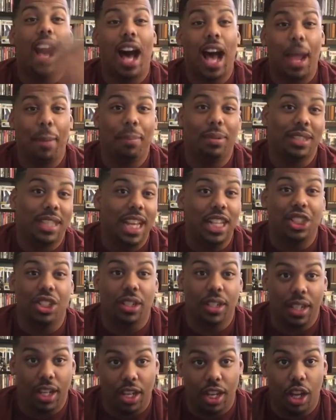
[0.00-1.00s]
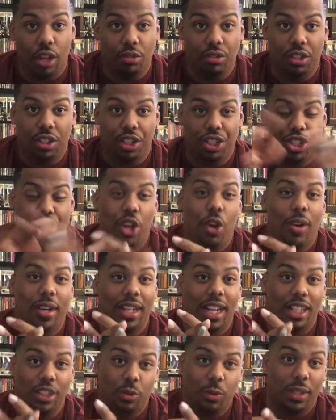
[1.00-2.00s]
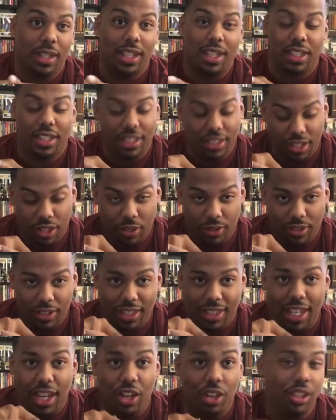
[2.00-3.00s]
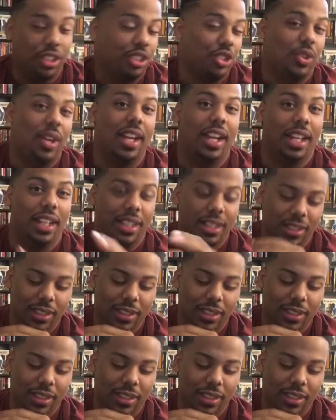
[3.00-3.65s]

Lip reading: I potentially can go to the showing next week and, you know, get that early screening.